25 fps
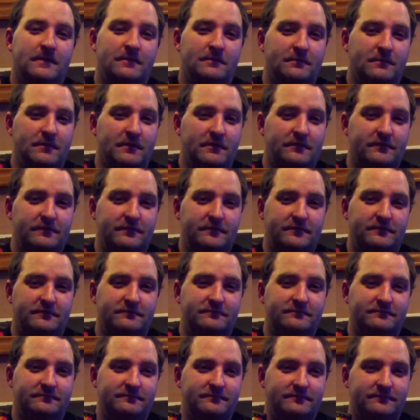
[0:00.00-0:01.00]
which
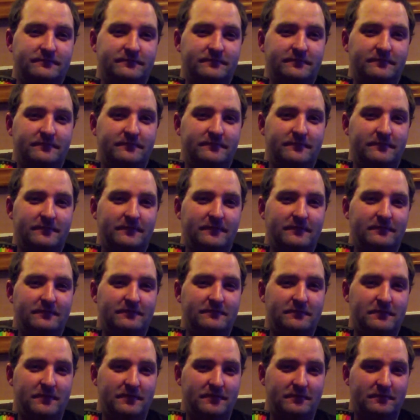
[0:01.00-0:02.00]

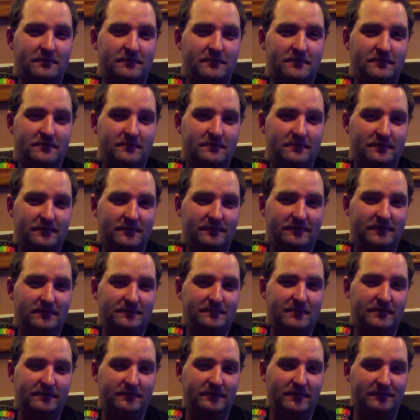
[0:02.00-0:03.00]
it
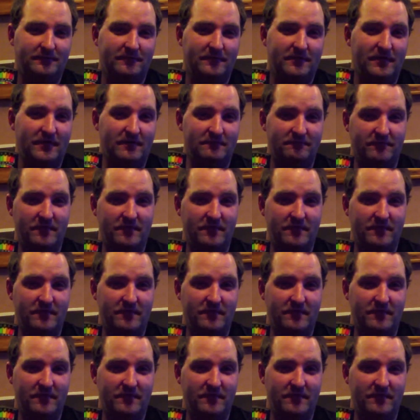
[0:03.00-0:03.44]
picks up and